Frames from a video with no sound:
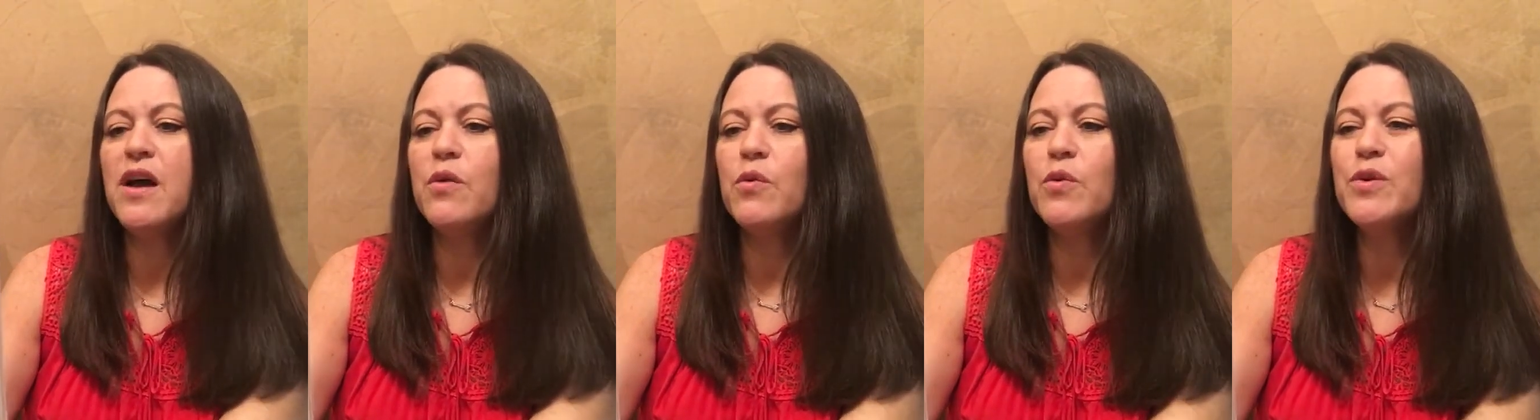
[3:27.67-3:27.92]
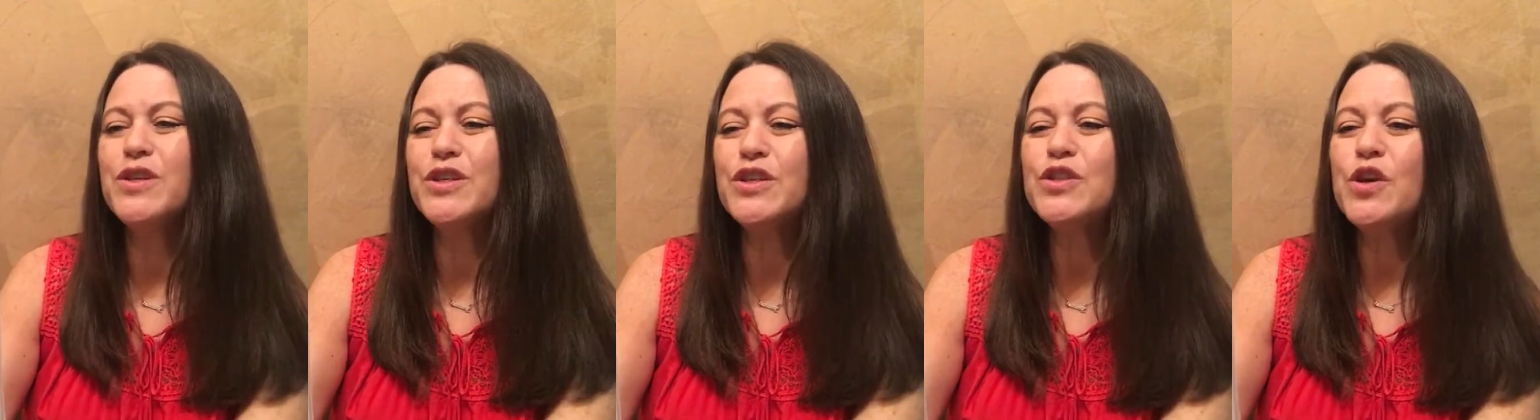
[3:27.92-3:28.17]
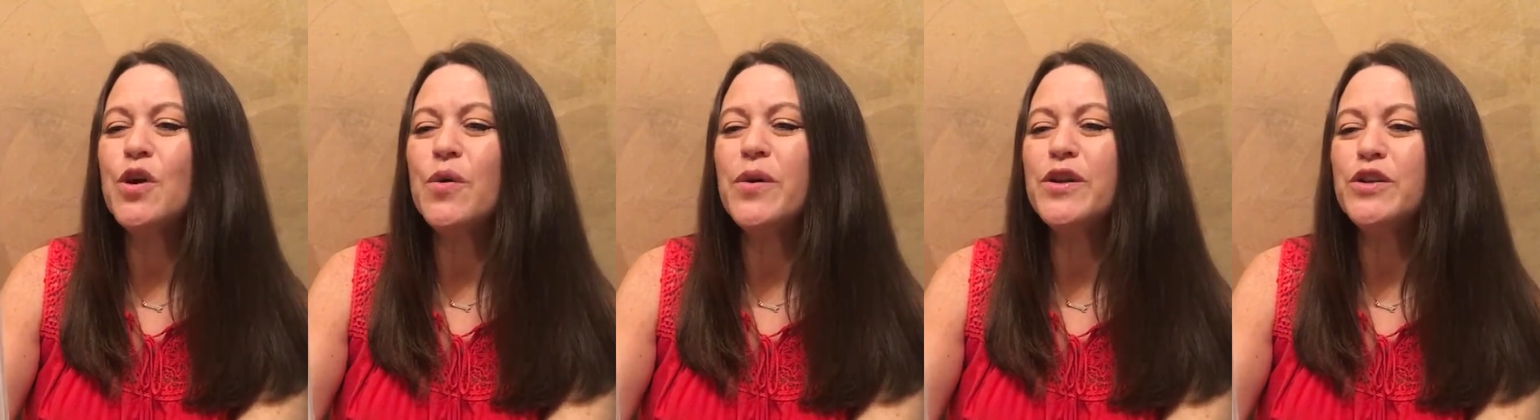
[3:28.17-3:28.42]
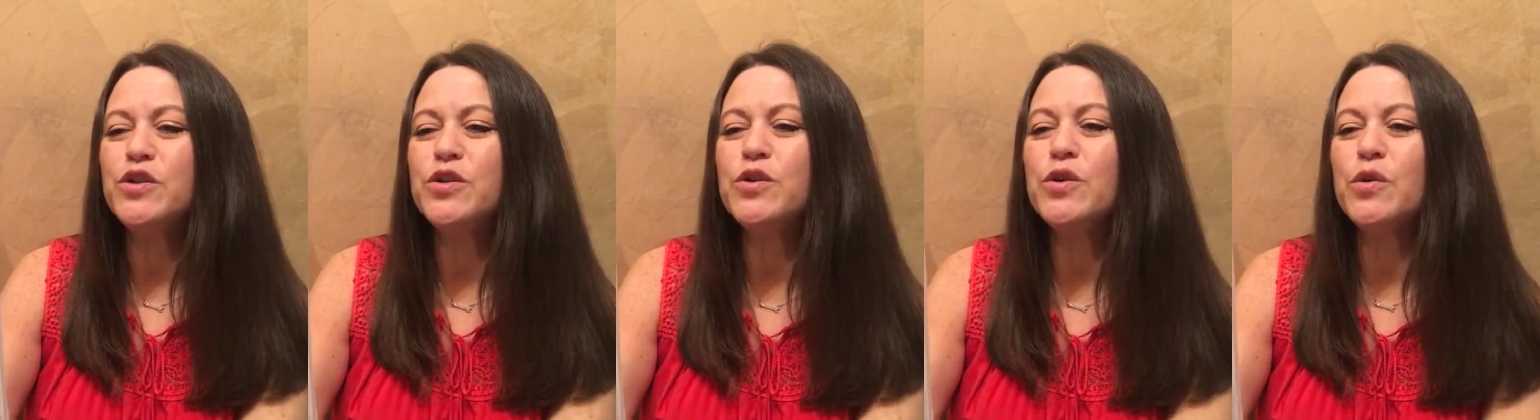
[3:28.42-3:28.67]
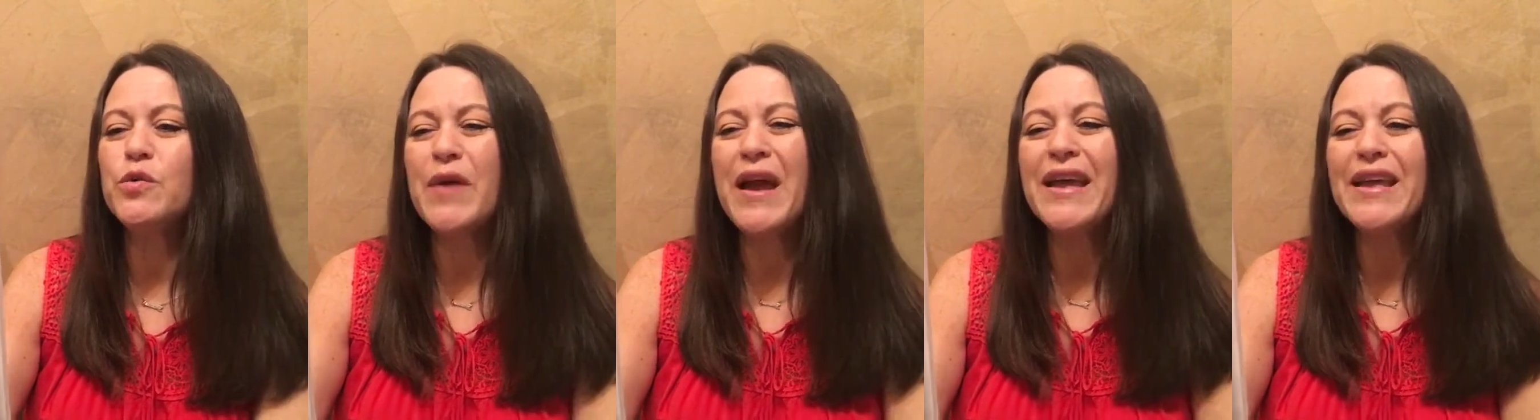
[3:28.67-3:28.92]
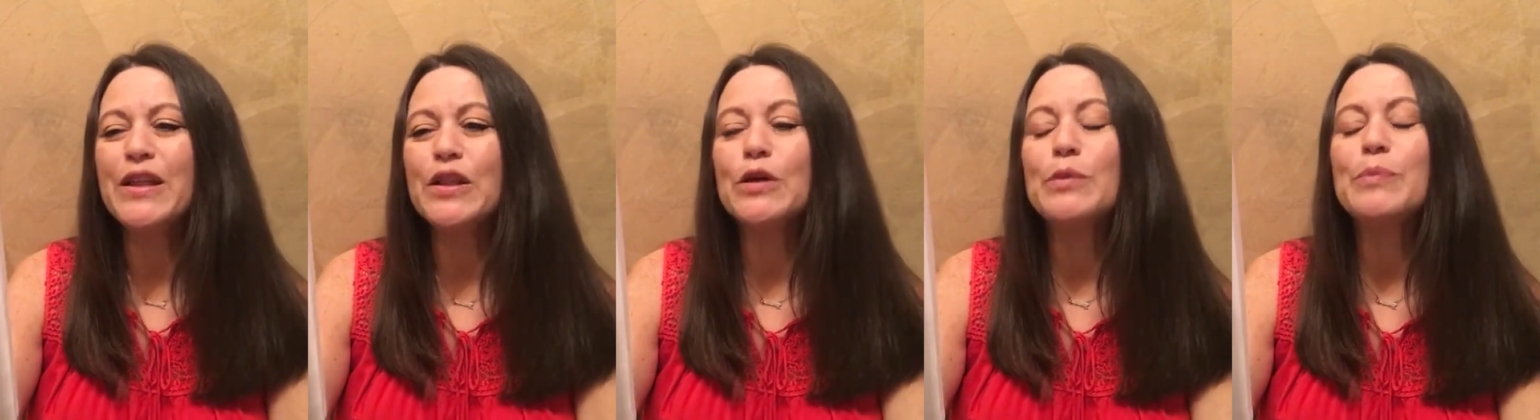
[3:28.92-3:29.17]
We're just going to a
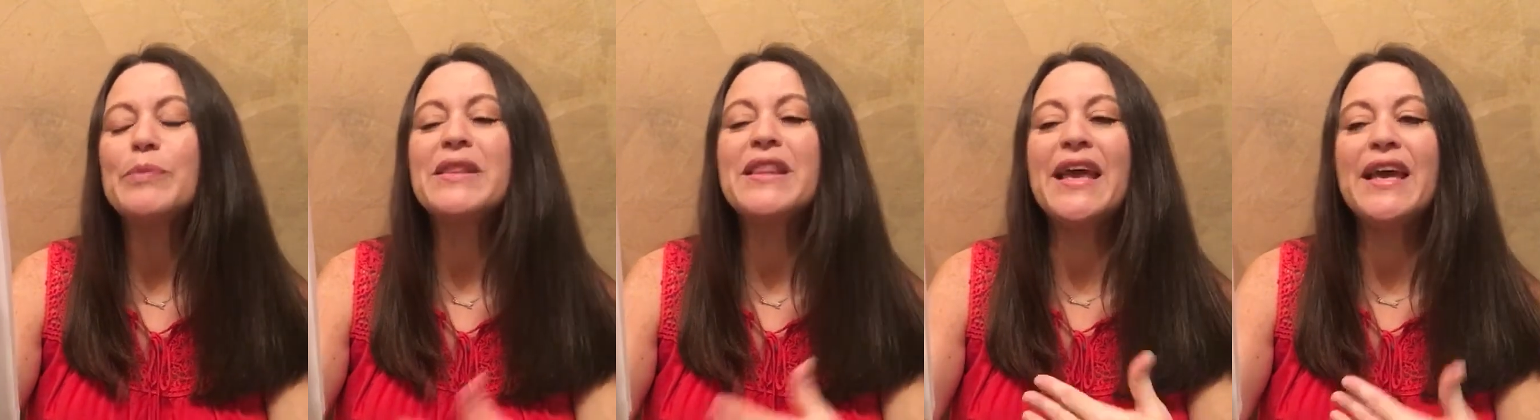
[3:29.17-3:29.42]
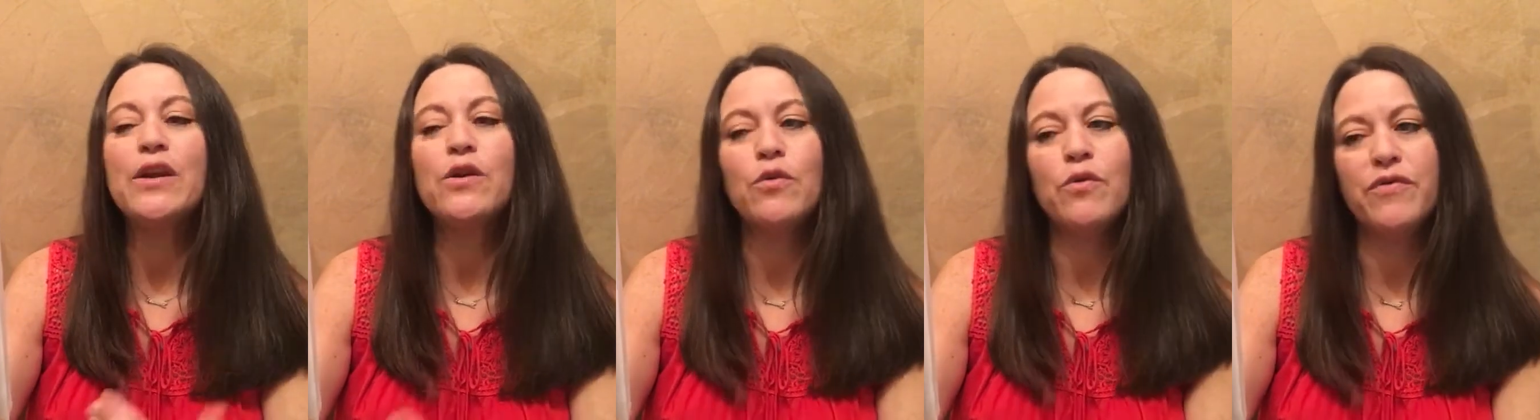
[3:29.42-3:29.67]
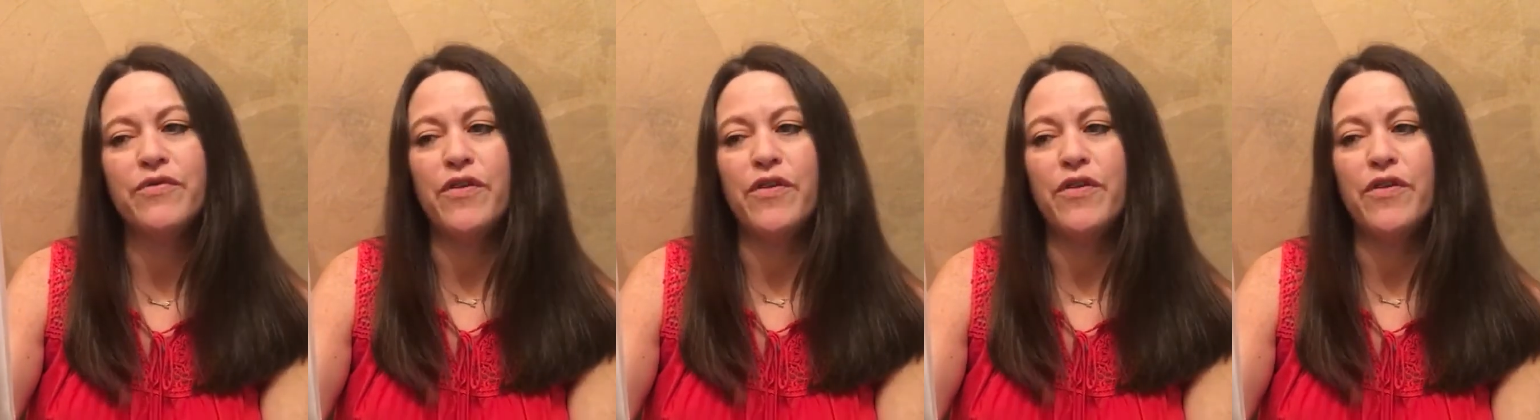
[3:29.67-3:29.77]
regular plain old